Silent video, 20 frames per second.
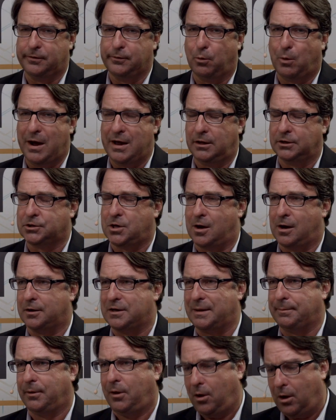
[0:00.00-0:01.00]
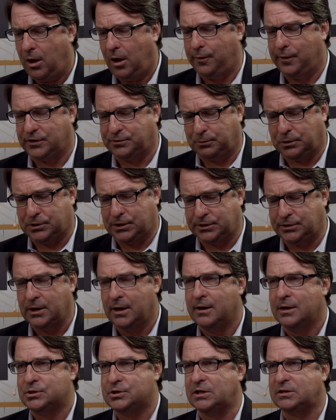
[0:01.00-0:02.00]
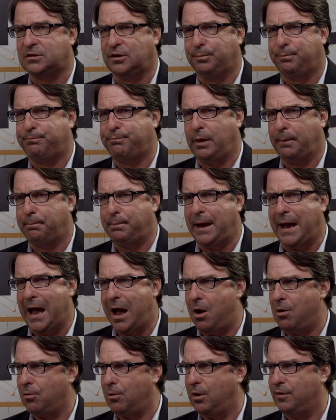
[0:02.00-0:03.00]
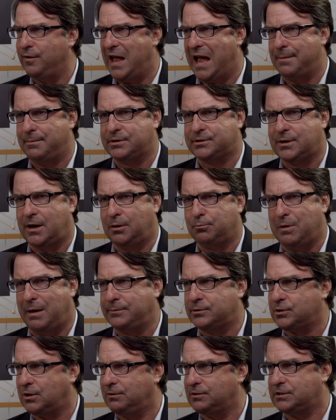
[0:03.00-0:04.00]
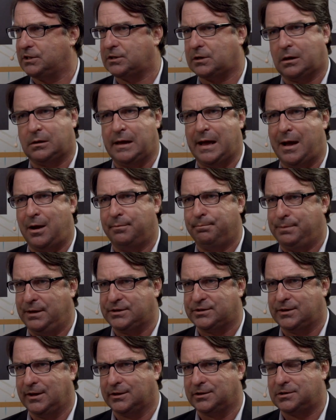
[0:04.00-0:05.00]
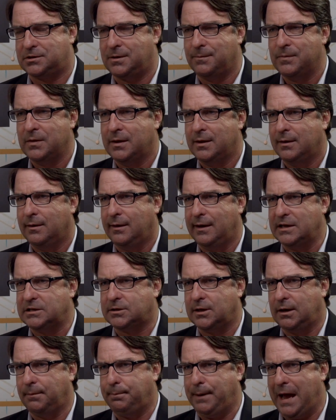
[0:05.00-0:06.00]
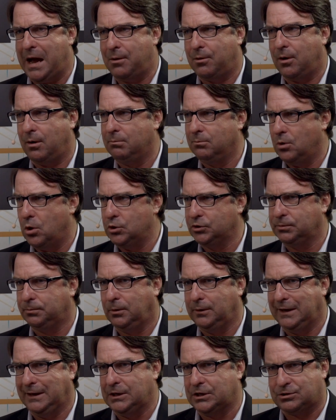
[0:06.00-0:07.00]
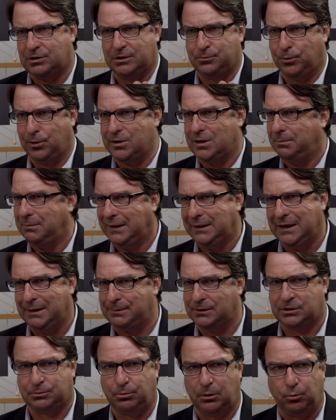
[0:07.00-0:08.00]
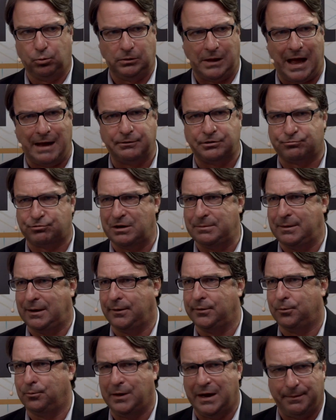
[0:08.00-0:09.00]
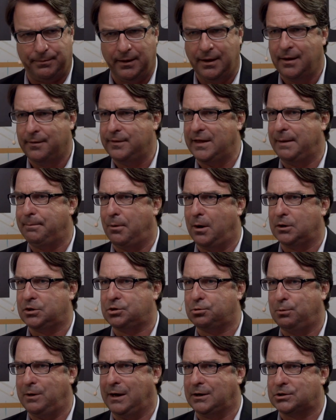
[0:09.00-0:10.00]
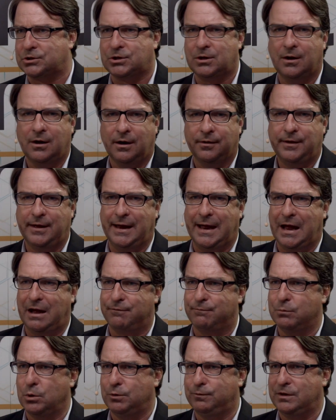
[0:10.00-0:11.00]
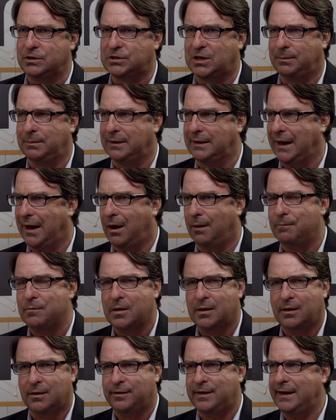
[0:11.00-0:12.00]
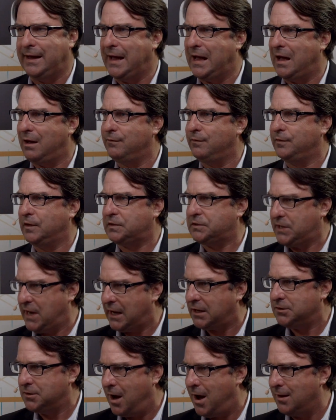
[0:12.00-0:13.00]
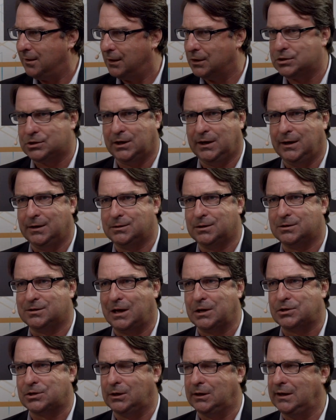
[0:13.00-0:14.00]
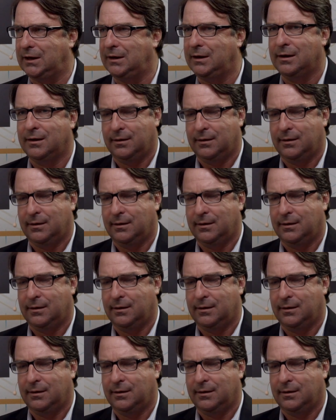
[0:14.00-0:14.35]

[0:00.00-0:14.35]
the wild card on top of all this, which is just the power of Amazon Web Services cloud business is going to power multiple industries. We're in the media business, we're live streaming on the web. They bought Twitch, they have movies coming out. They have the technology to essentially